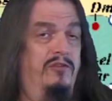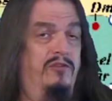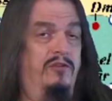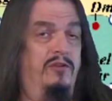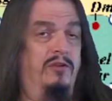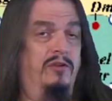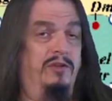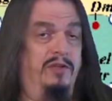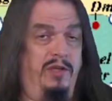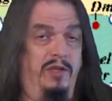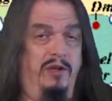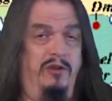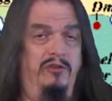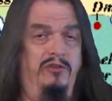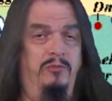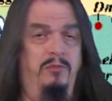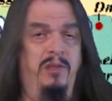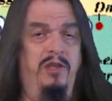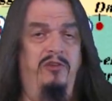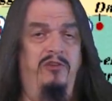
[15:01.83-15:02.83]
for certain that
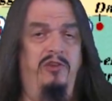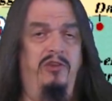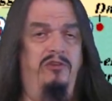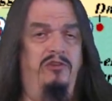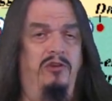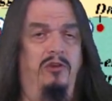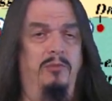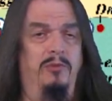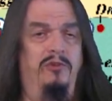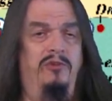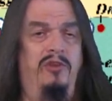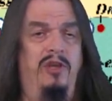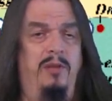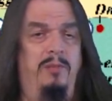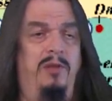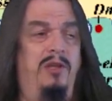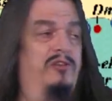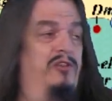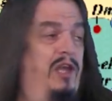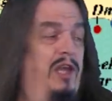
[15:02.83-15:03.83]
our species, Homo
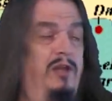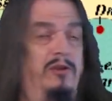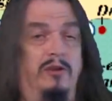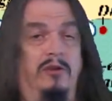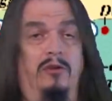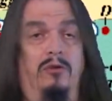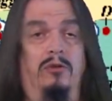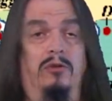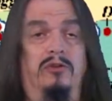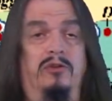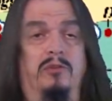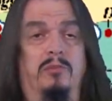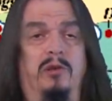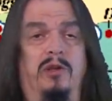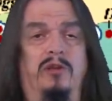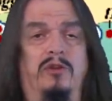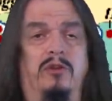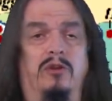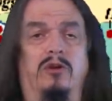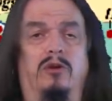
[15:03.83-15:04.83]
sapiens, and our older
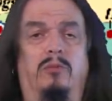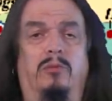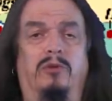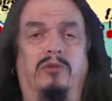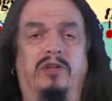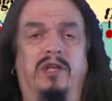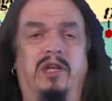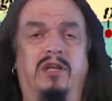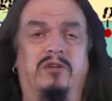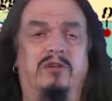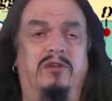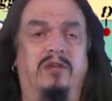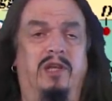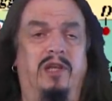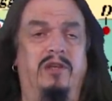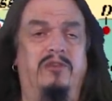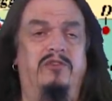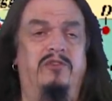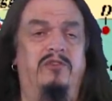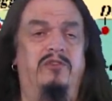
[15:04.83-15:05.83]
brother, Homo
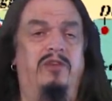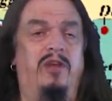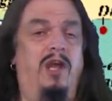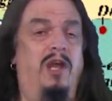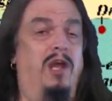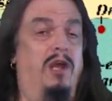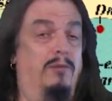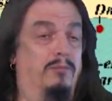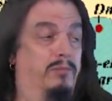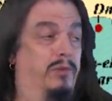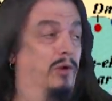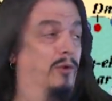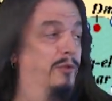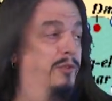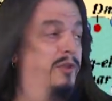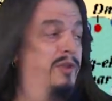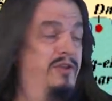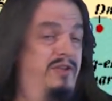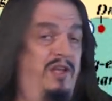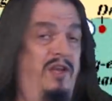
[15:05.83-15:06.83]
neanderthalensis,
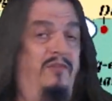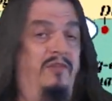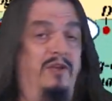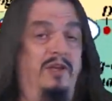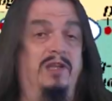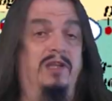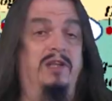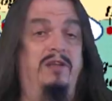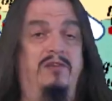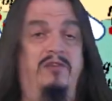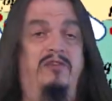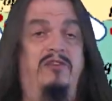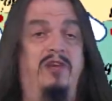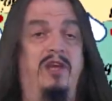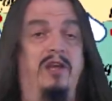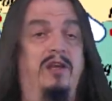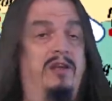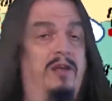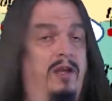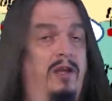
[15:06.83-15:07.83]
both definitely
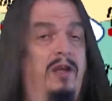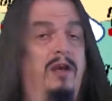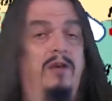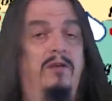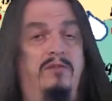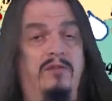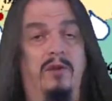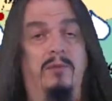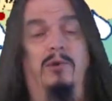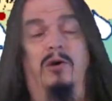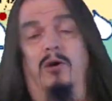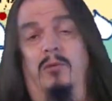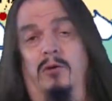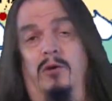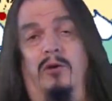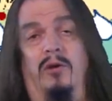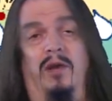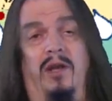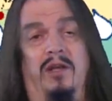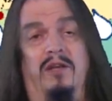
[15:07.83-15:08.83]
descend from
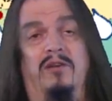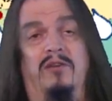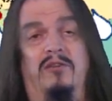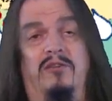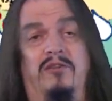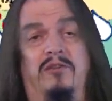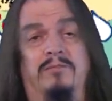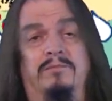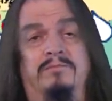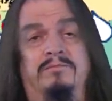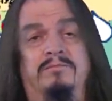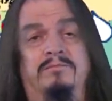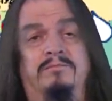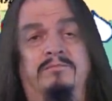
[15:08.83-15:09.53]
Homo erectus.